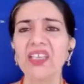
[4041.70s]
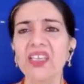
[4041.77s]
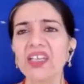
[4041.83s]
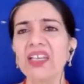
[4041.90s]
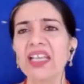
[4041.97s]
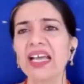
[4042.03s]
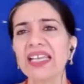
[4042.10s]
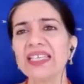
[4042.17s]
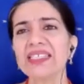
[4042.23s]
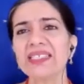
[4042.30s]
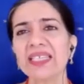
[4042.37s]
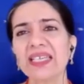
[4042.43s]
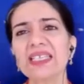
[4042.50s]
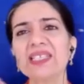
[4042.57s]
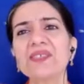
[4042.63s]
He
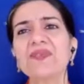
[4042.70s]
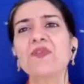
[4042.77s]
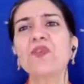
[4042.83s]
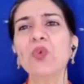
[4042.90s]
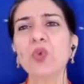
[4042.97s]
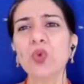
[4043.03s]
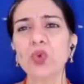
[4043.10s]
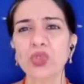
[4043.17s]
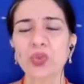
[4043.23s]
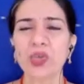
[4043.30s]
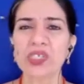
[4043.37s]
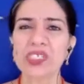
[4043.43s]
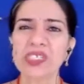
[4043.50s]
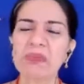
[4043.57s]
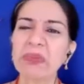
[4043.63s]
realized that his flute
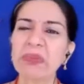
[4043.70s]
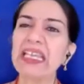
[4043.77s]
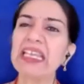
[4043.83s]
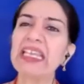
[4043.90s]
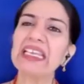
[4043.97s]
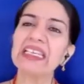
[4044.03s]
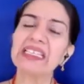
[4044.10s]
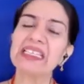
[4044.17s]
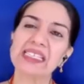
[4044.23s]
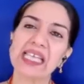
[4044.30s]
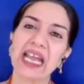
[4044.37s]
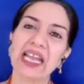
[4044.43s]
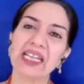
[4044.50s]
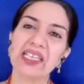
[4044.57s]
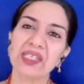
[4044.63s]
was playing
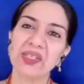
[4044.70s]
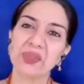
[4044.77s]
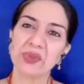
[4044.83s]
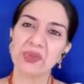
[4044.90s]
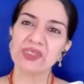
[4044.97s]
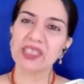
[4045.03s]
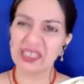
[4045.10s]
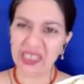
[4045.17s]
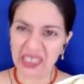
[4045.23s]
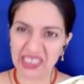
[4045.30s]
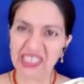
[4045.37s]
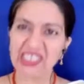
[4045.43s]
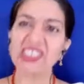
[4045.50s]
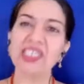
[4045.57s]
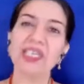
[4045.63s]
sad tunes and that
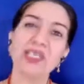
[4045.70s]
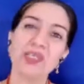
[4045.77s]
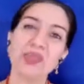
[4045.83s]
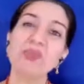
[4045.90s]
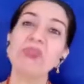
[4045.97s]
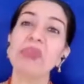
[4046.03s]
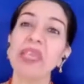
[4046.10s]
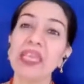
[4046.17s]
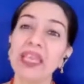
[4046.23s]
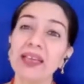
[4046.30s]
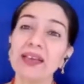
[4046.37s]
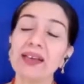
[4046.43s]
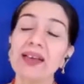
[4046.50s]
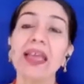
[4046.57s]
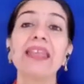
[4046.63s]
he needed to
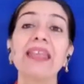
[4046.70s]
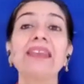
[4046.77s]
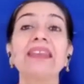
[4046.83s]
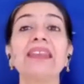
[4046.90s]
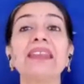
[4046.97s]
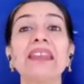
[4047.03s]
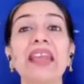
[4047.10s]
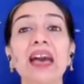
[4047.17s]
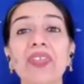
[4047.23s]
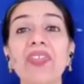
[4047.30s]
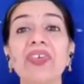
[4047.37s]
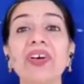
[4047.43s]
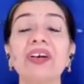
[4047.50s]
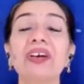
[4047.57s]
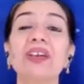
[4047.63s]
make
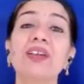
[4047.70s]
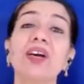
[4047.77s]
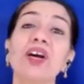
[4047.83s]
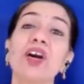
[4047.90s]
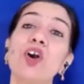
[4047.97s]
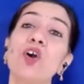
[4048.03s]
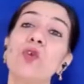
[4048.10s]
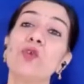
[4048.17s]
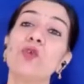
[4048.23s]
another.